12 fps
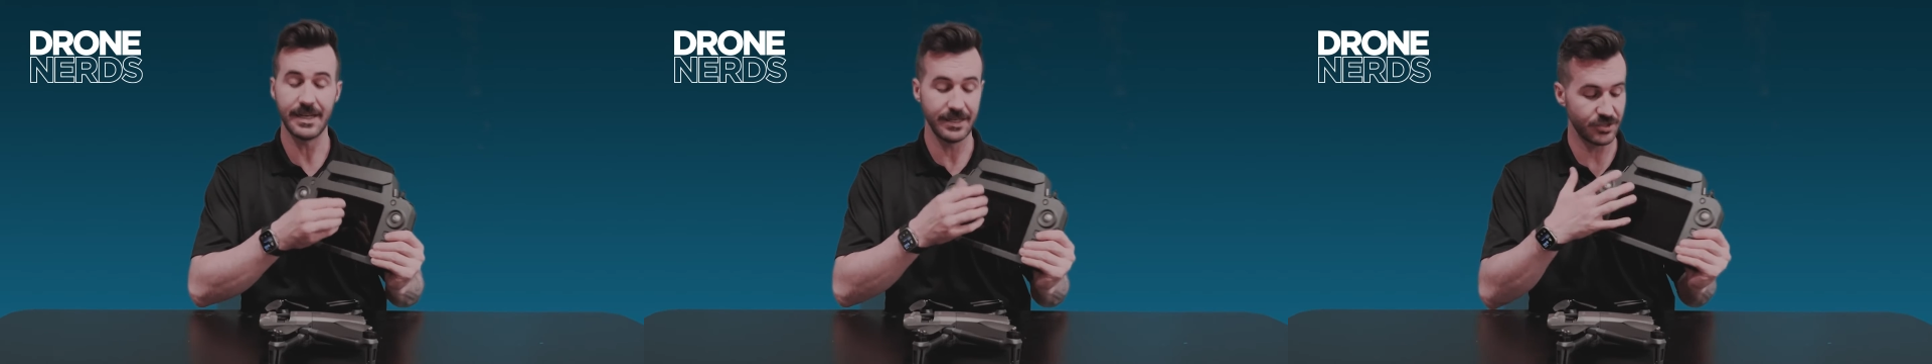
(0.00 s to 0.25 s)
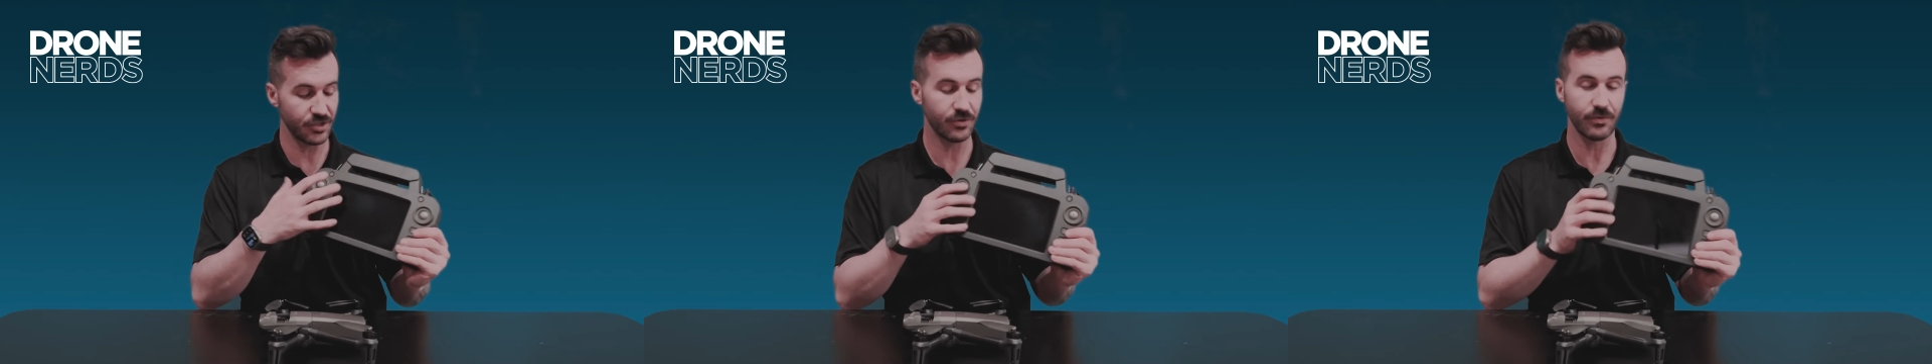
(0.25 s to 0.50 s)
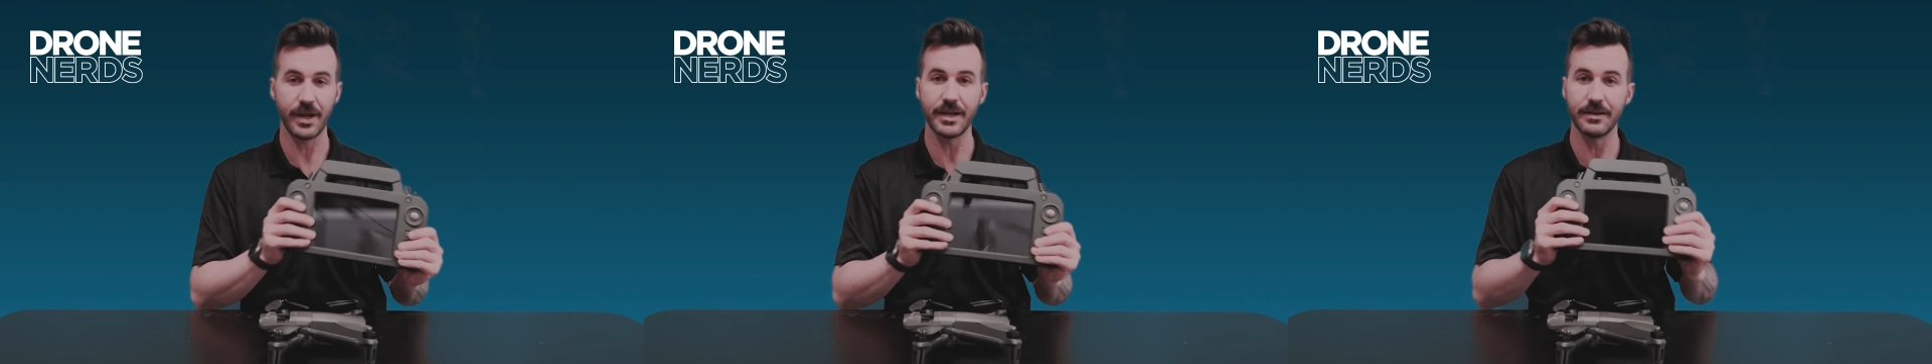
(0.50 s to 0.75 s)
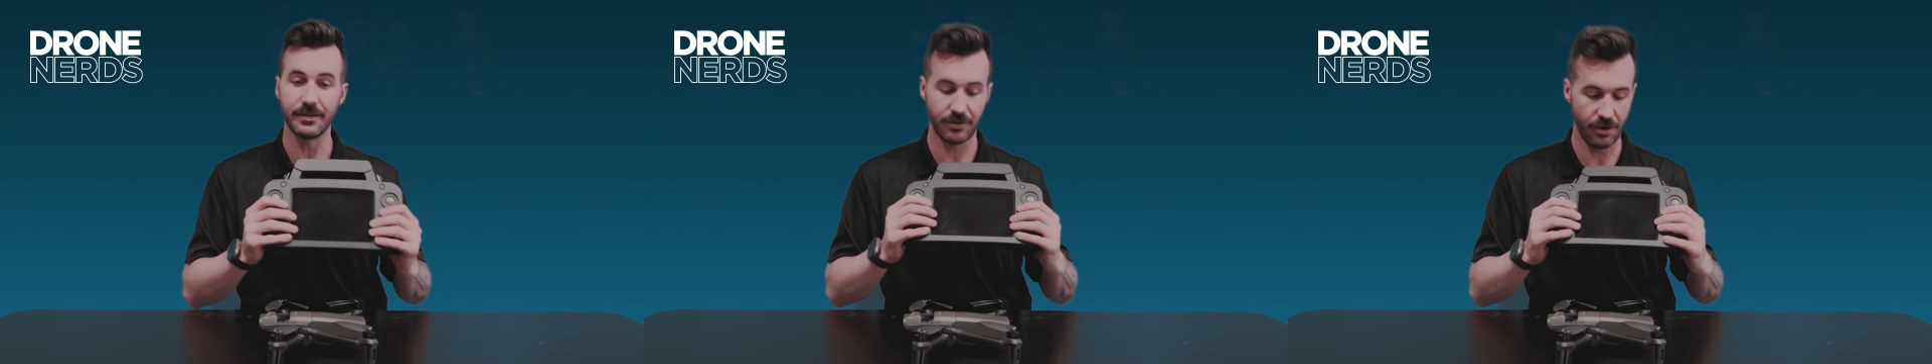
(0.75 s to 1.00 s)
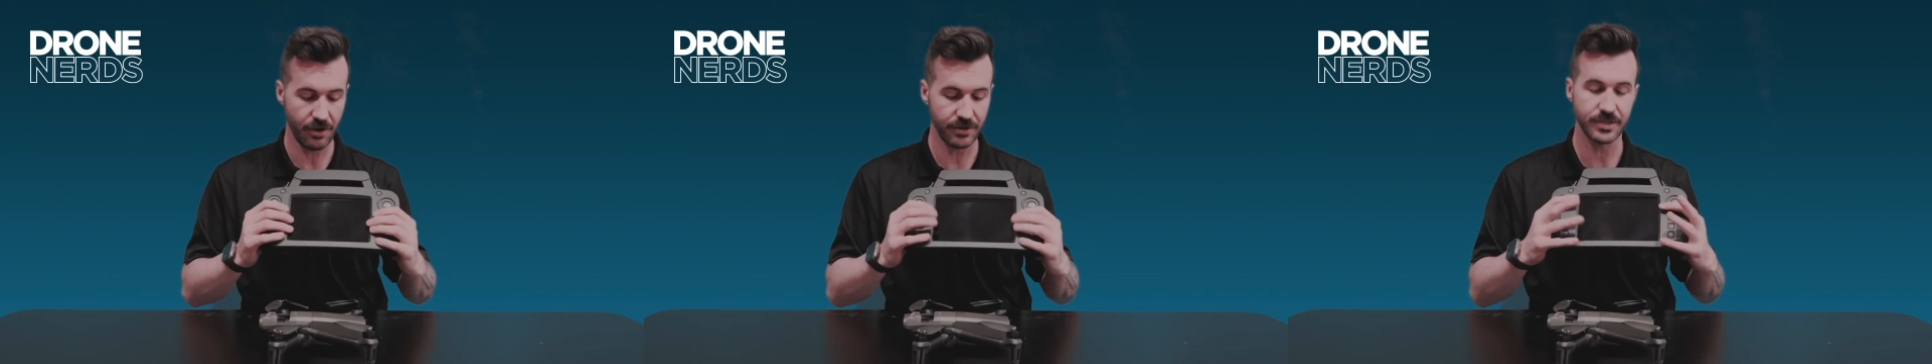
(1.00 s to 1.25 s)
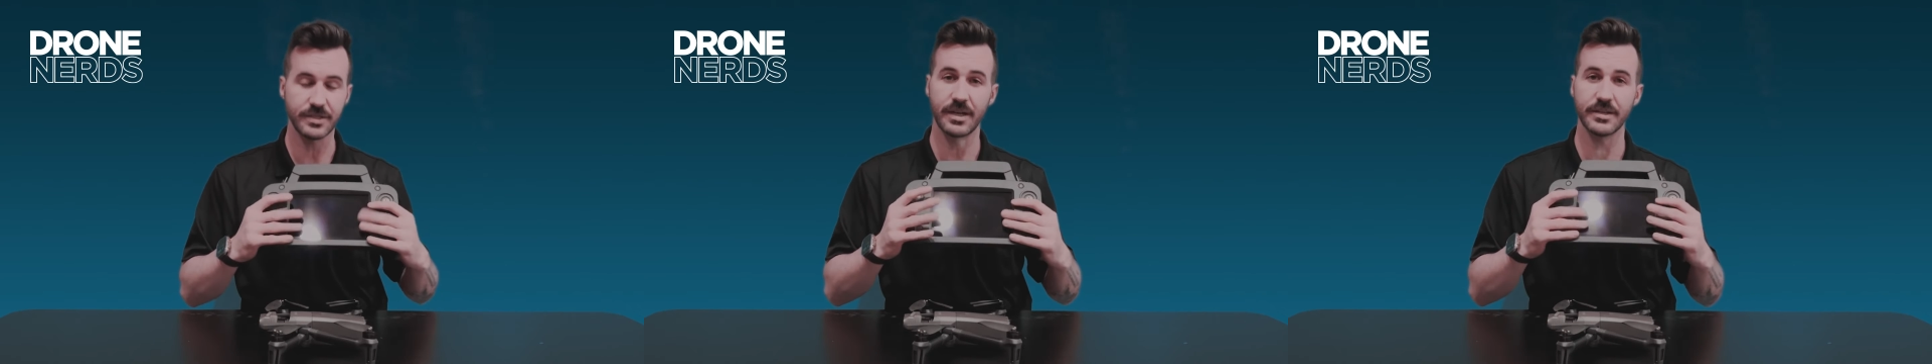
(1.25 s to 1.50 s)
integrated
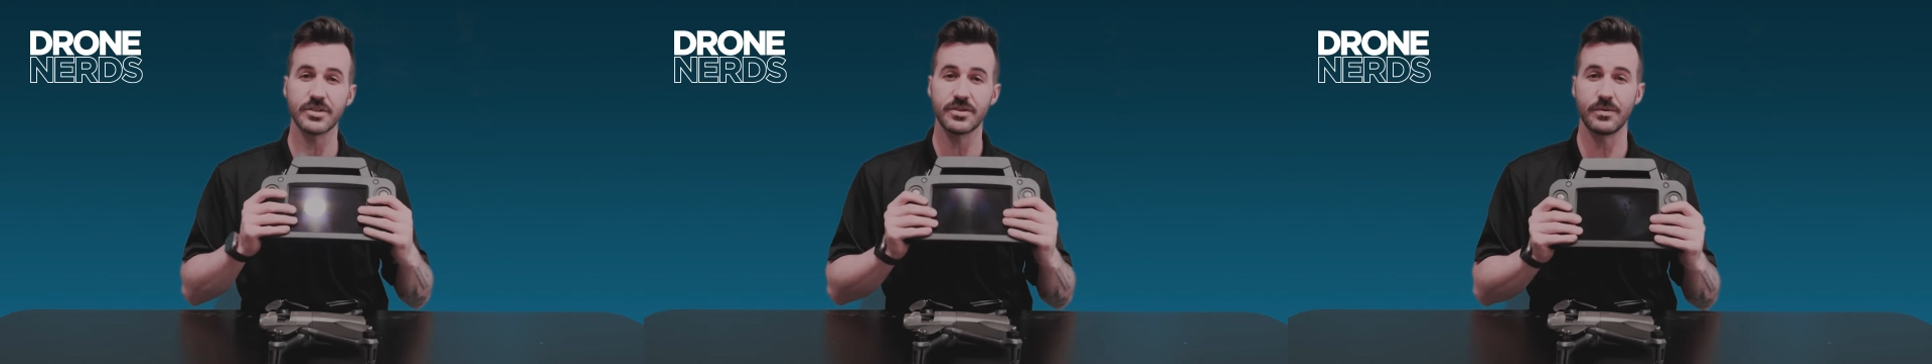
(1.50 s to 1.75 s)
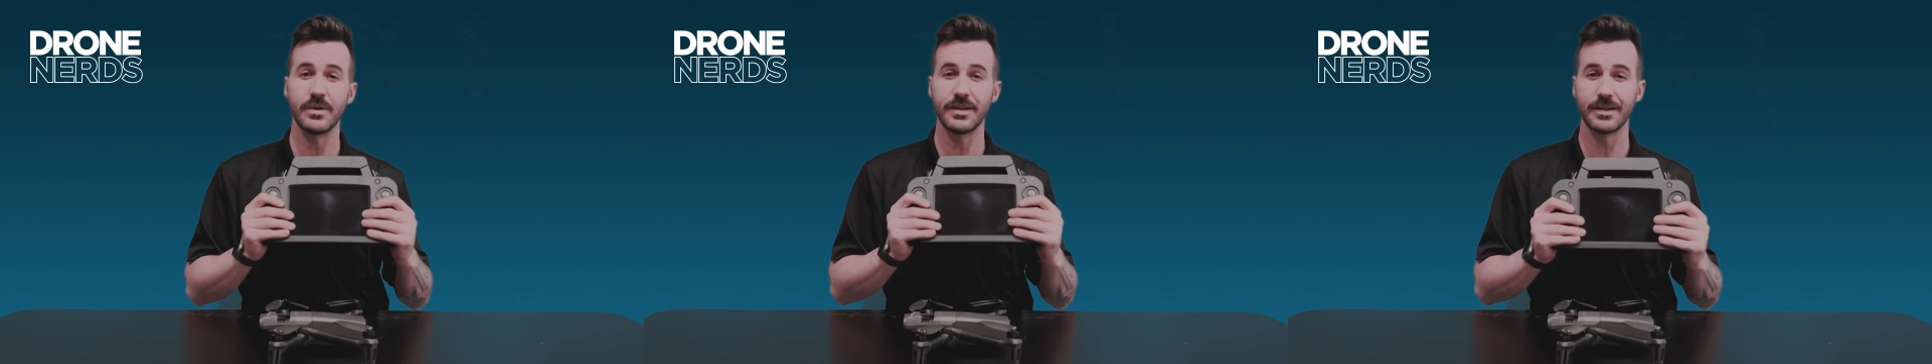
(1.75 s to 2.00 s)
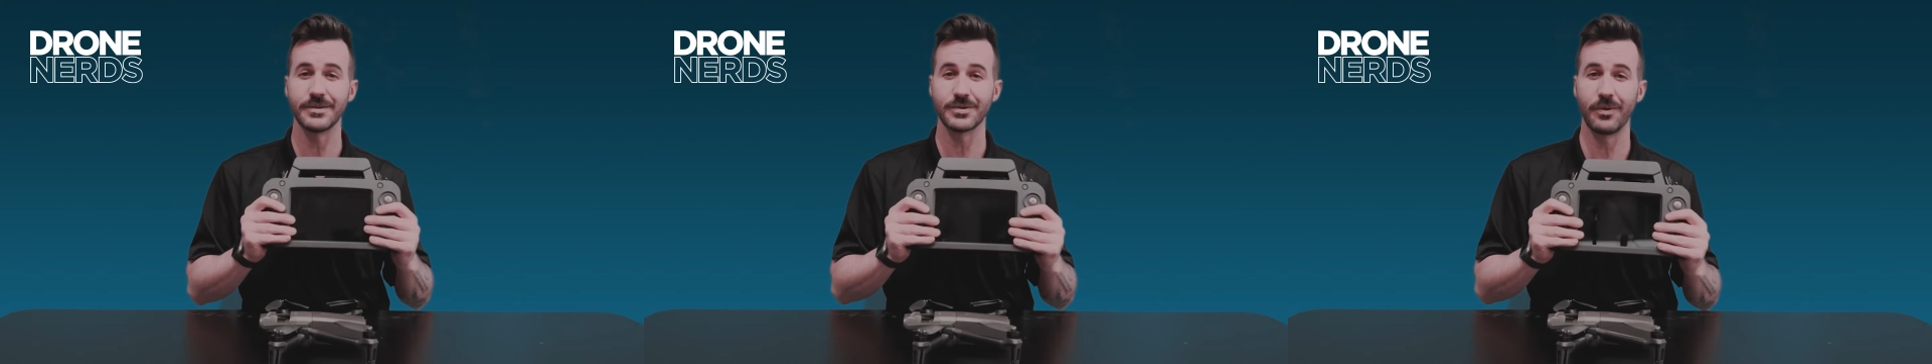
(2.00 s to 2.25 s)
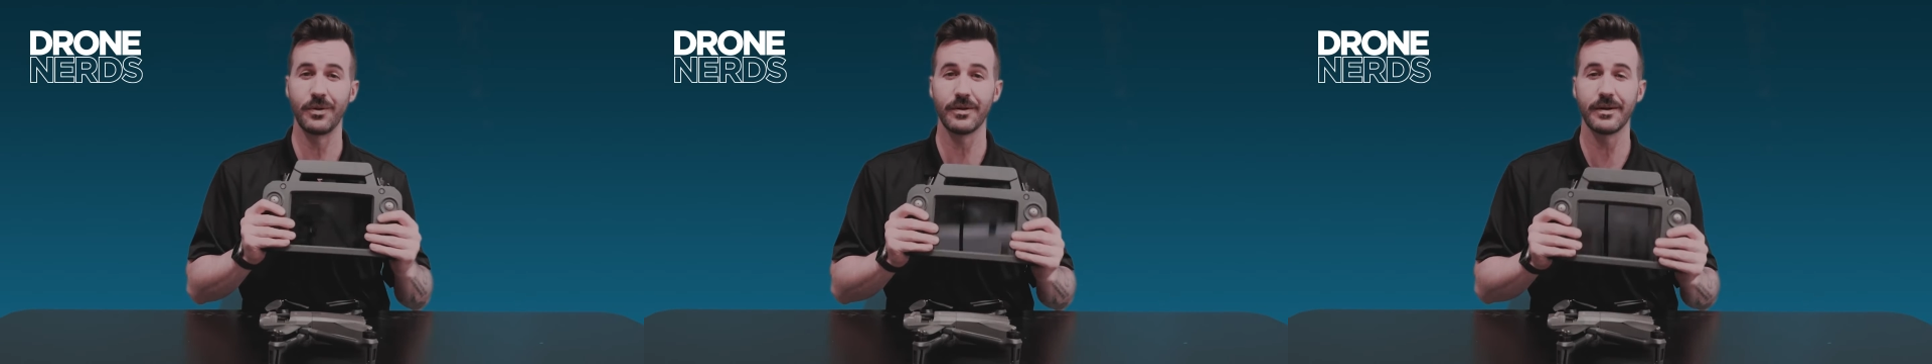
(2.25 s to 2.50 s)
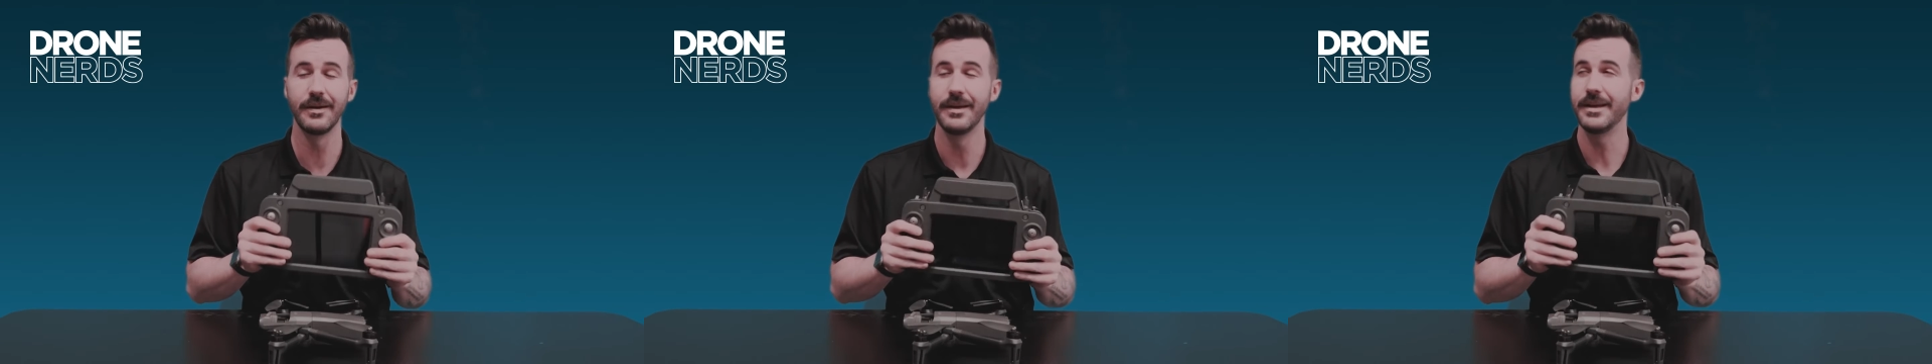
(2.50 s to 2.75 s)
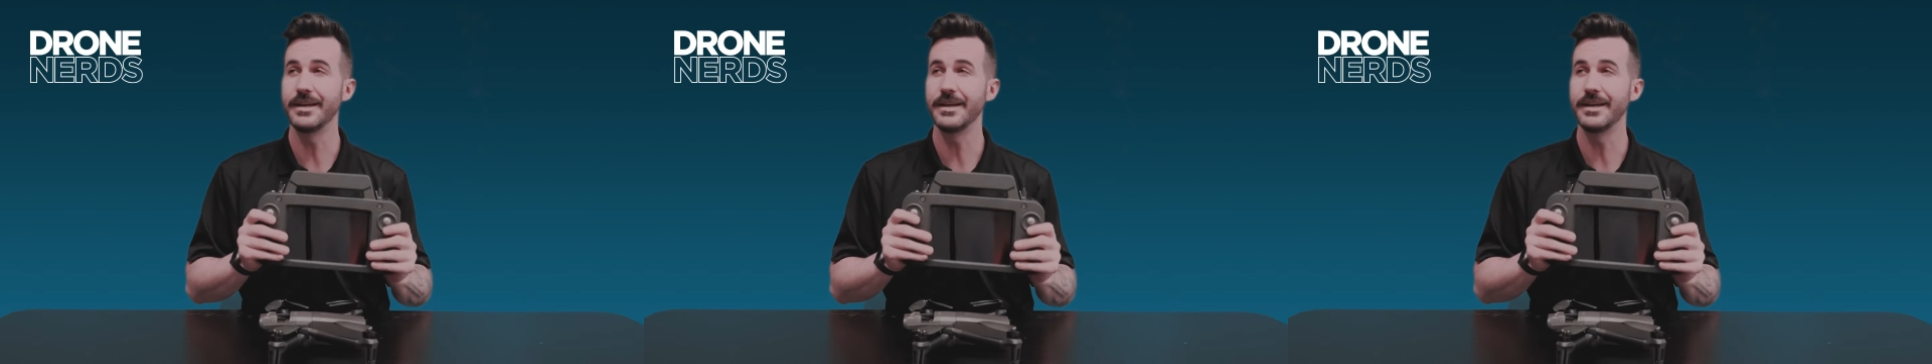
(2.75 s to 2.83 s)
large touchscreen controller